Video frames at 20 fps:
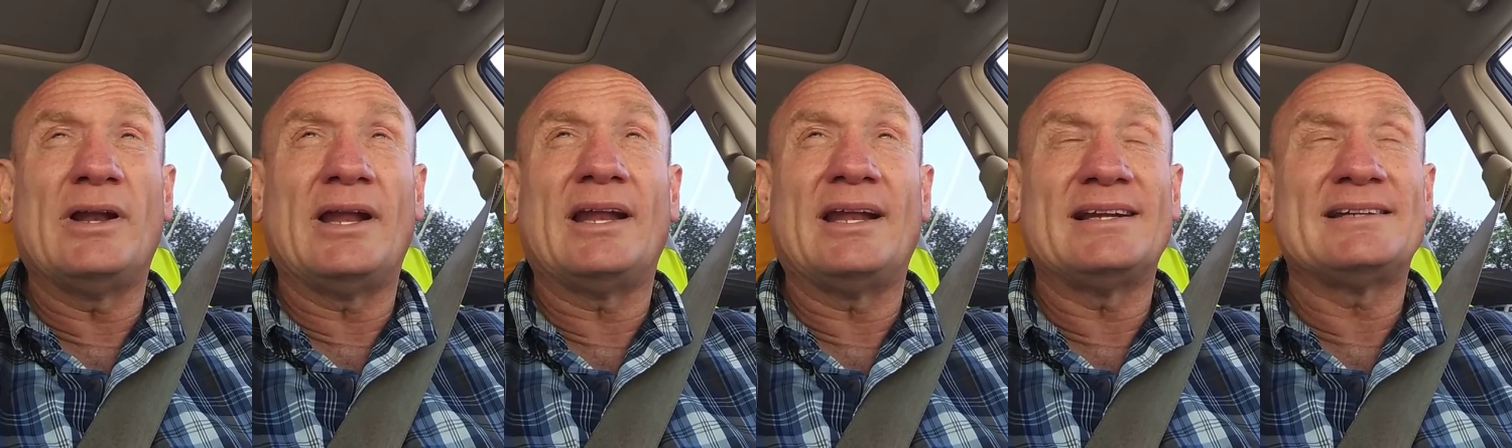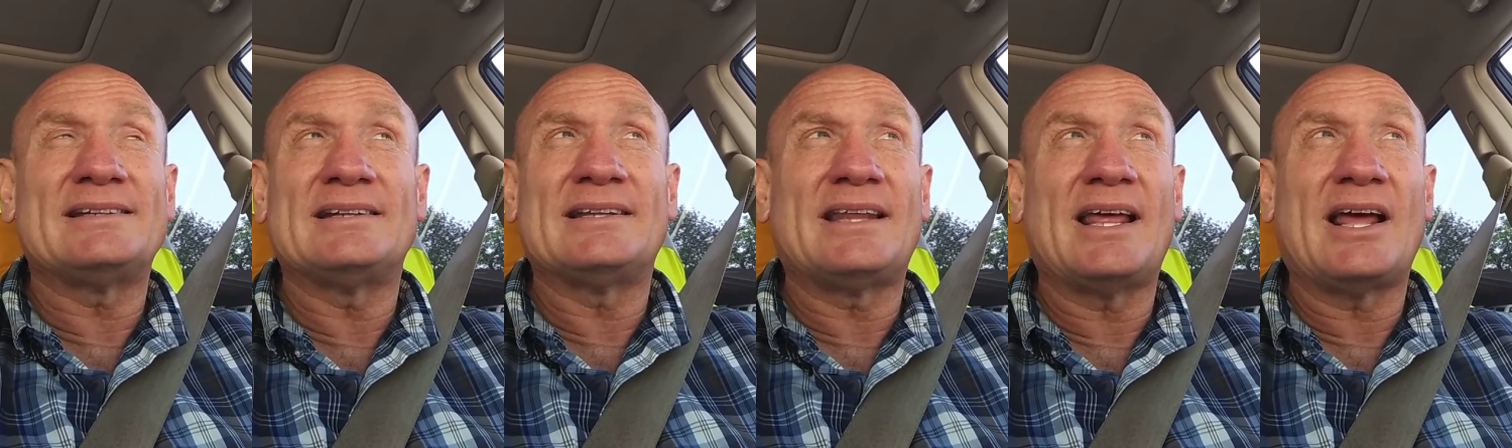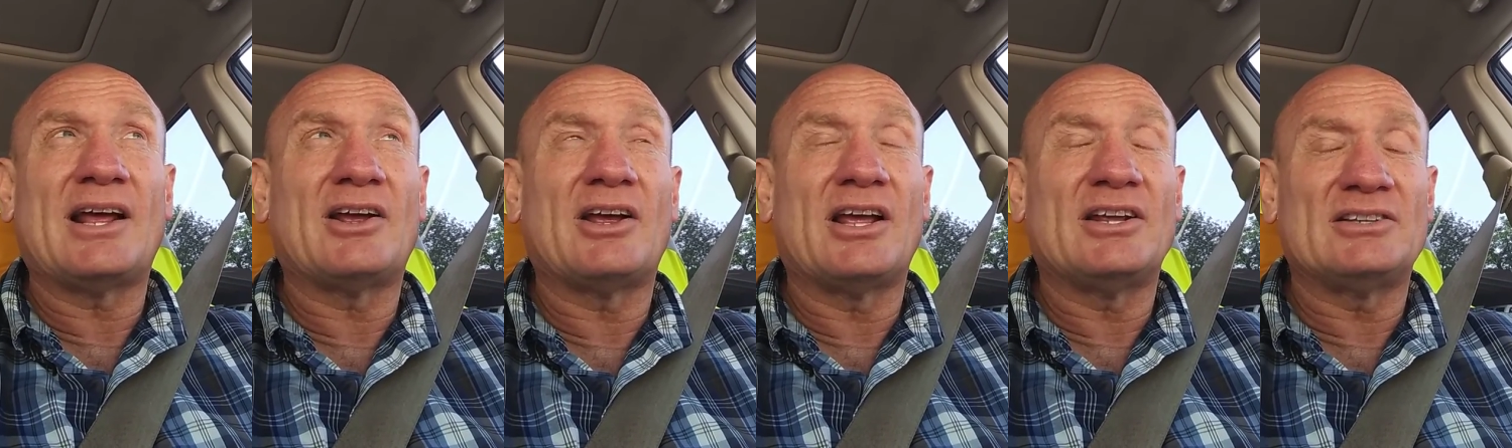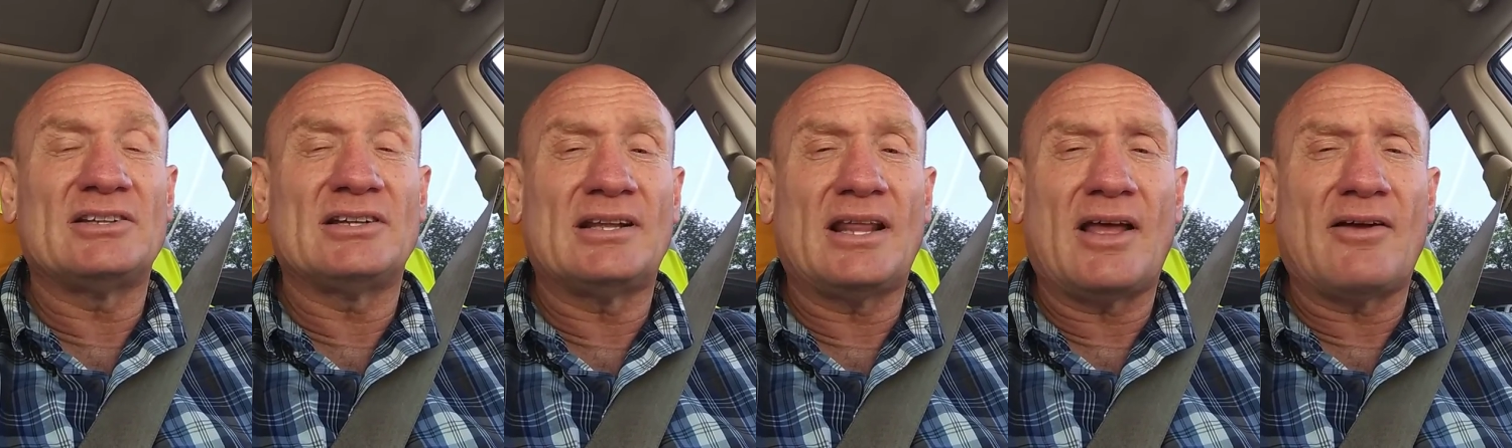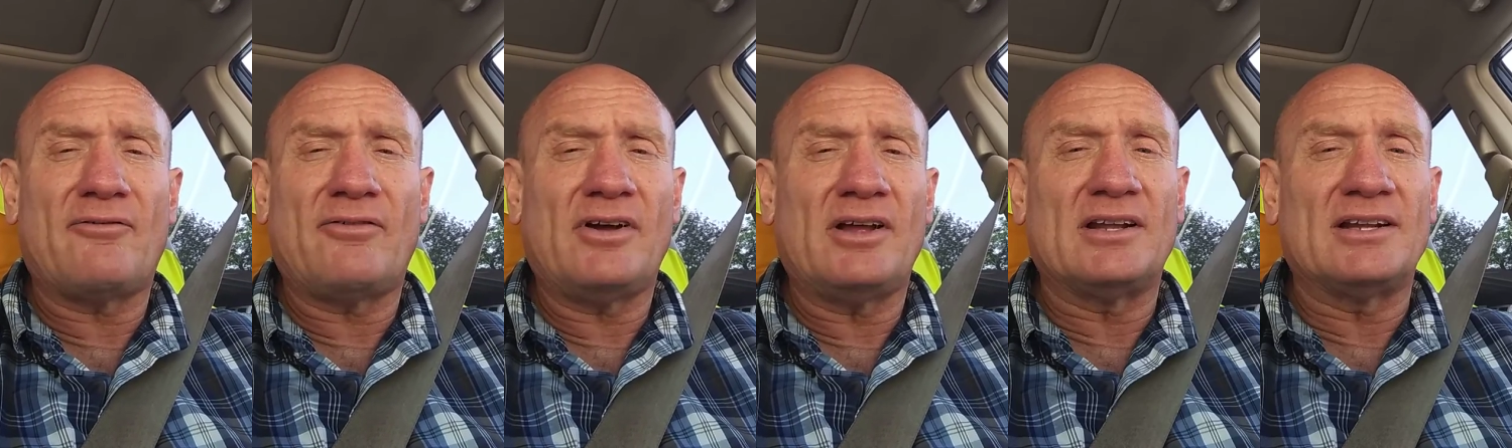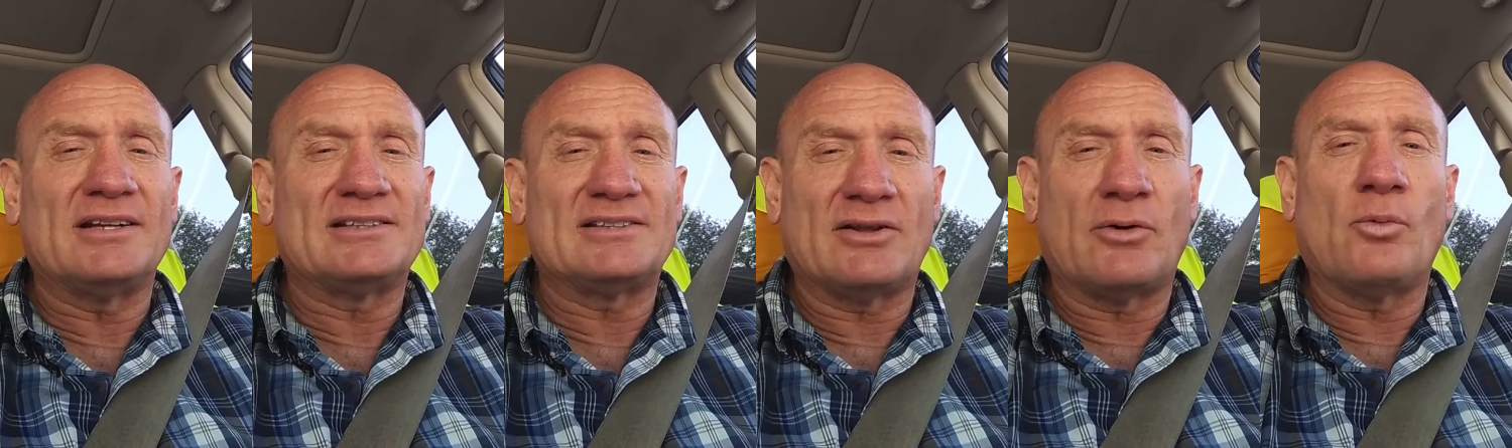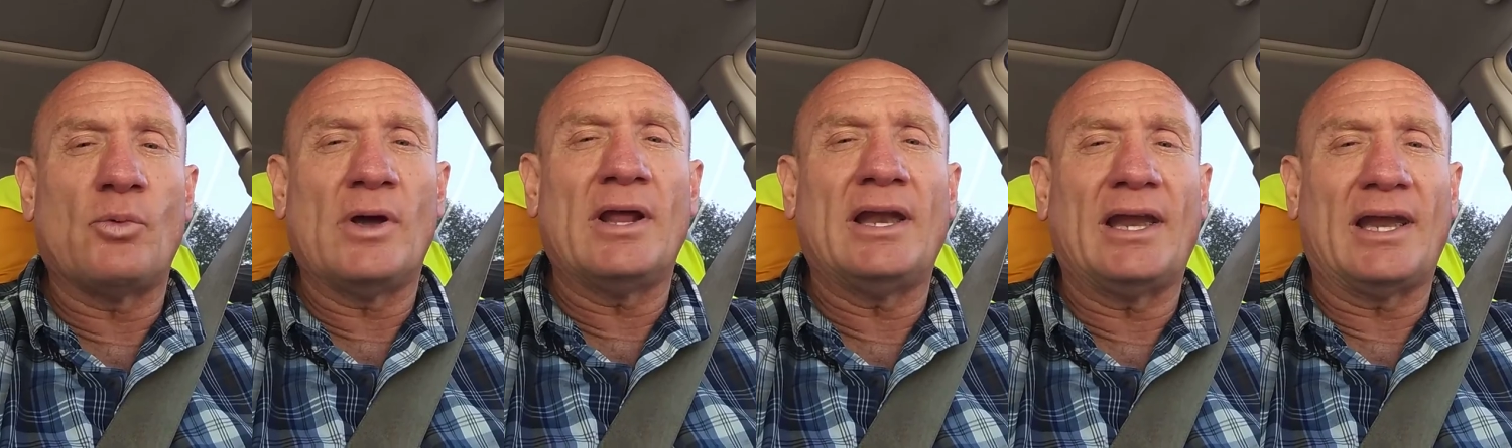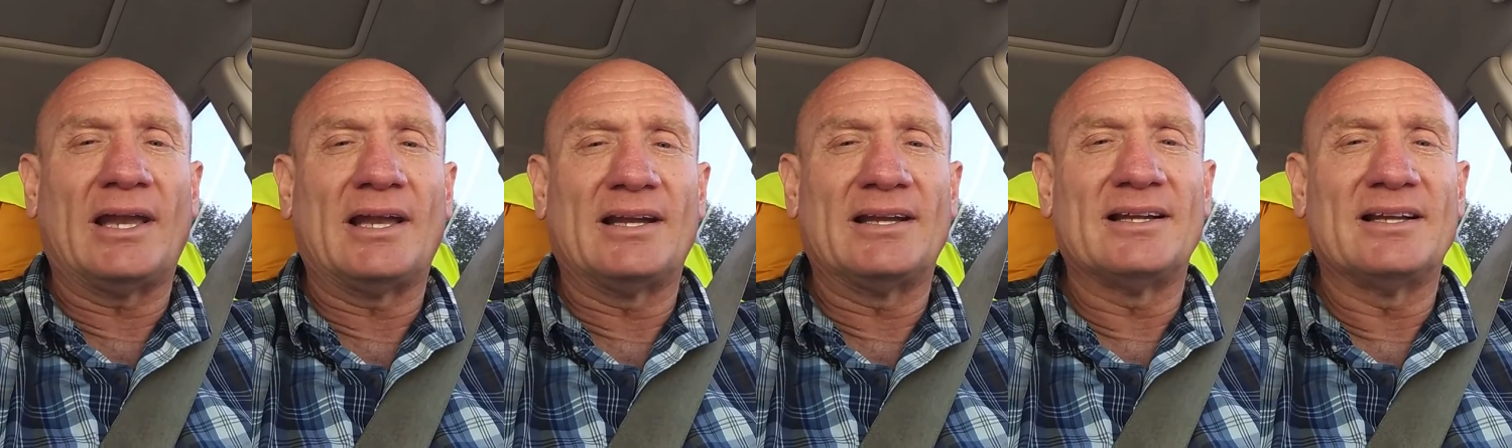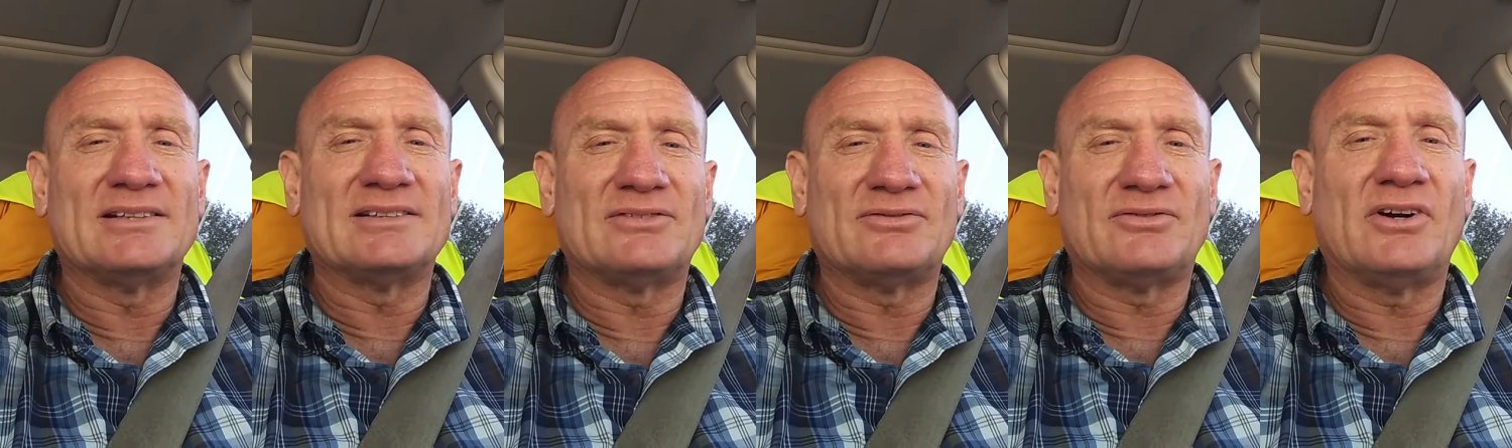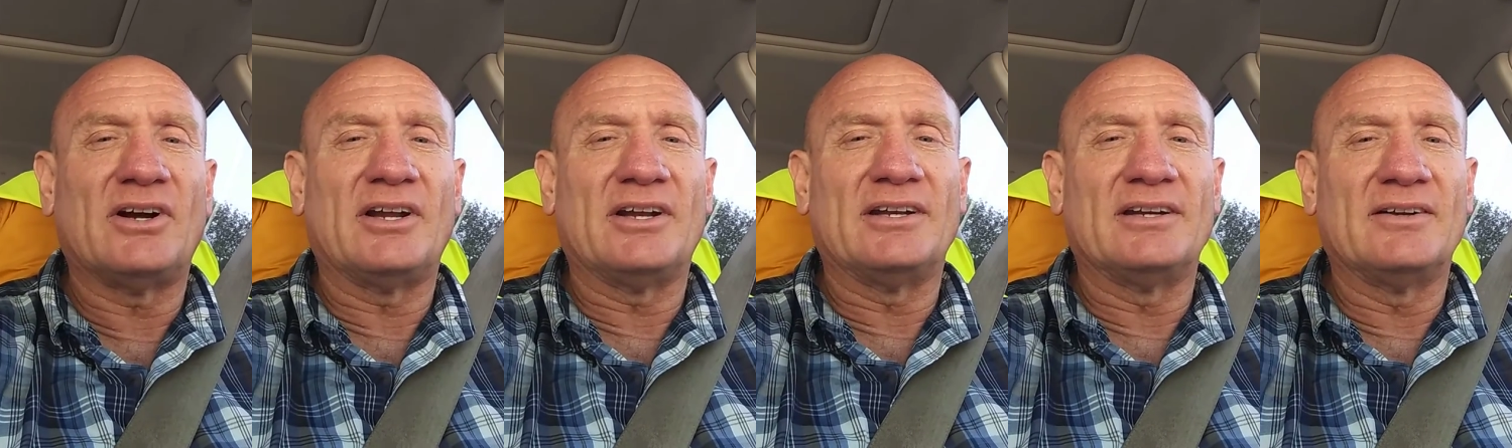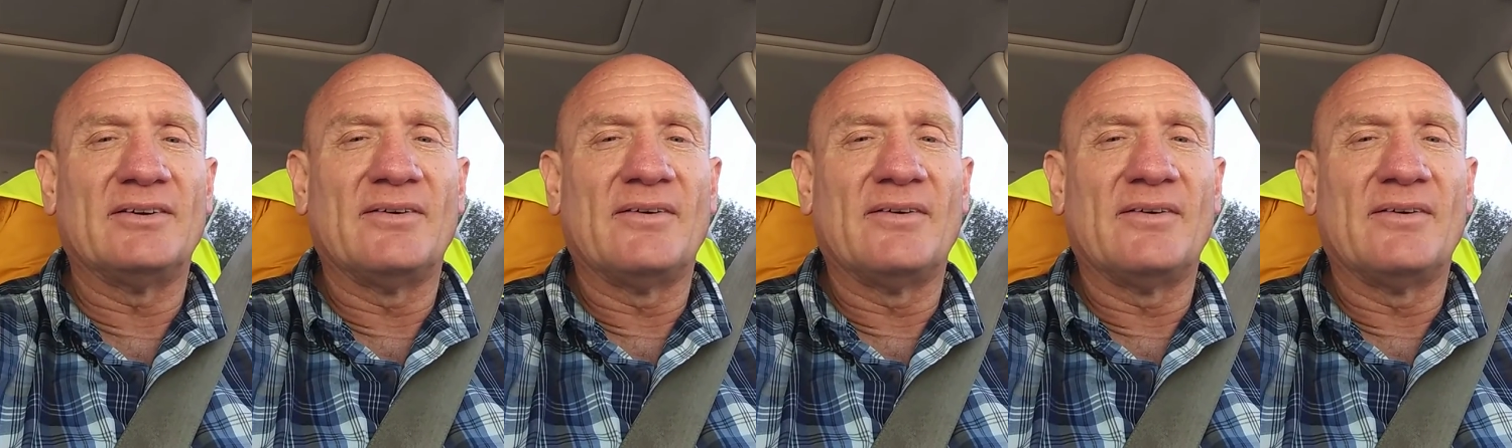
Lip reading: it isn't that fun. It's the winning is fun.